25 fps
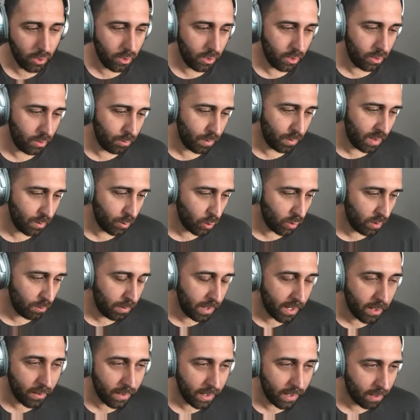maybe we
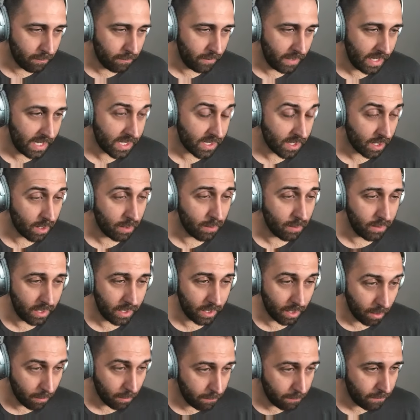bury our face in
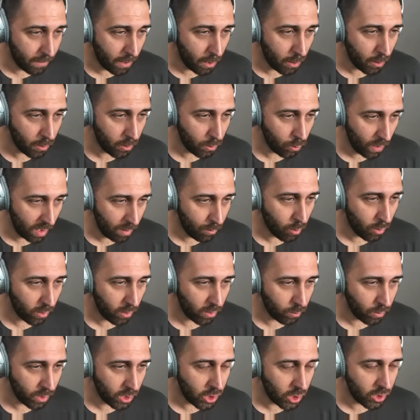our phone way more
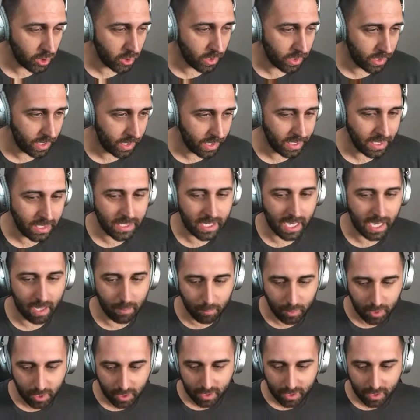than we should. Anytime